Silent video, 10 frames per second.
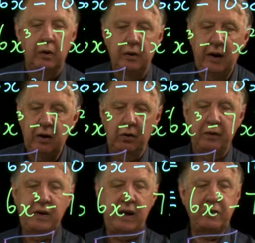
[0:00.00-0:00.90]
Now,
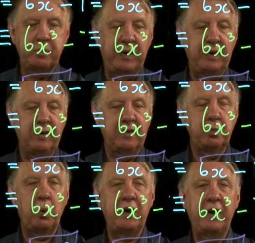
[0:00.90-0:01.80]
the next bit, there's
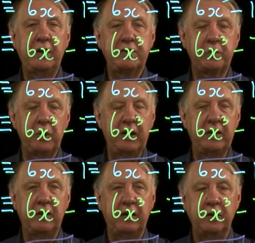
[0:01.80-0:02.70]
1x
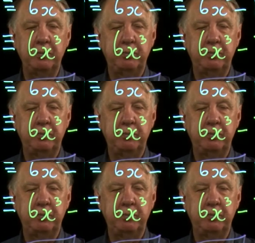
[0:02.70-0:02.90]
squared here.